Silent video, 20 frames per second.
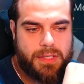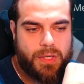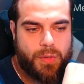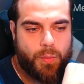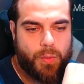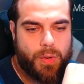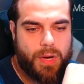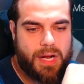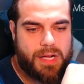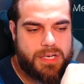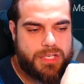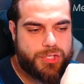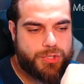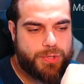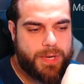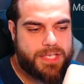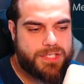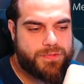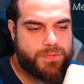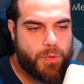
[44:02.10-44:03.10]
We're not going to
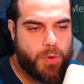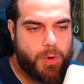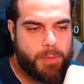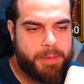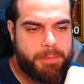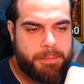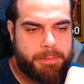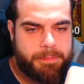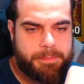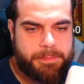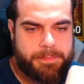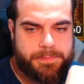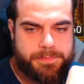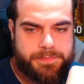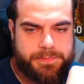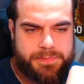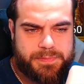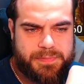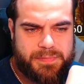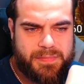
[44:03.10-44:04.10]
transform him.
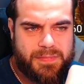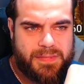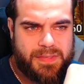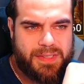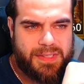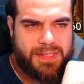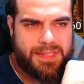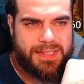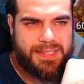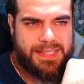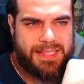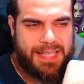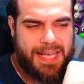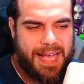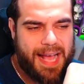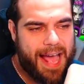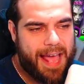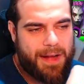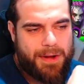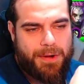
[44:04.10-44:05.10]

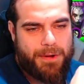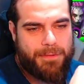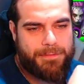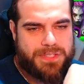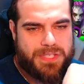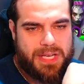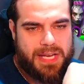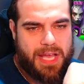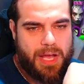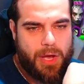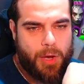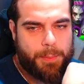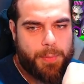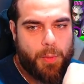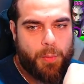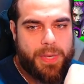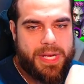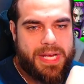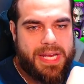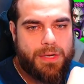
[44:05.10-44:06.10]
I don't know if it's going to help, but
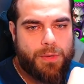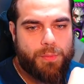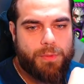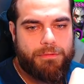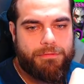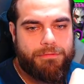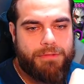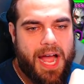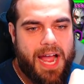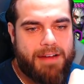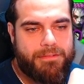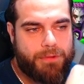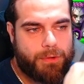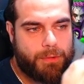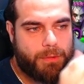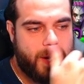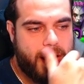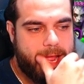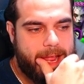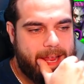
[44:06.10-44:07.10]
we need a reviver,
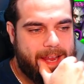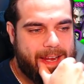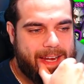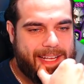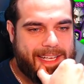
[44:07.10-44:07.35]
right?